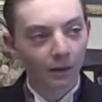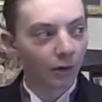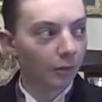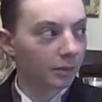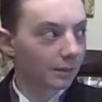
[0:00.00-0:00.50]

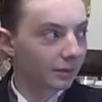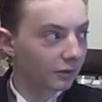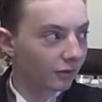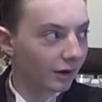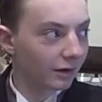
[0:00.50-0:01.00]
open up the
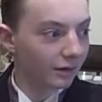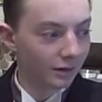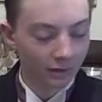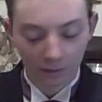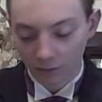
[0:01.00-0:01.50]
drink
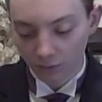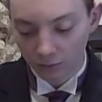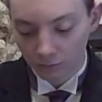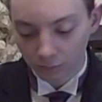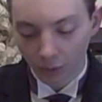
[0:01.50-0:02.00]
because I thought
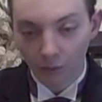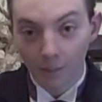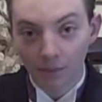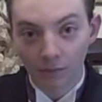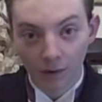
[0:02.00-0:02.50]
it would blow
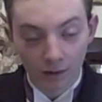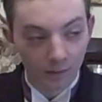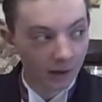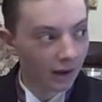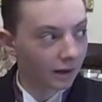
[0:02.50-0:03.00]
up right in
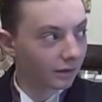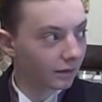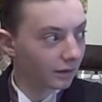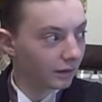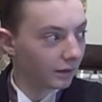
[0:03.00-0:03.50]
my
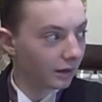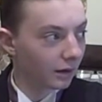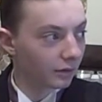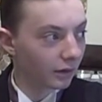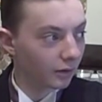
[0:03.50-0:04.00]
hands. You
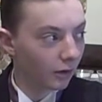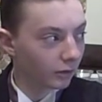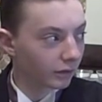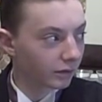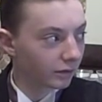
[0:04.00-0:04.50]
know, they
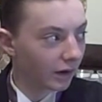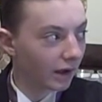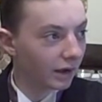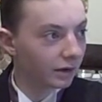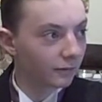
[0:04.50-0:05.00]
call it a
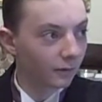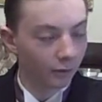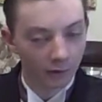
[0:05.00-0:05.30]
Gurrnaid for a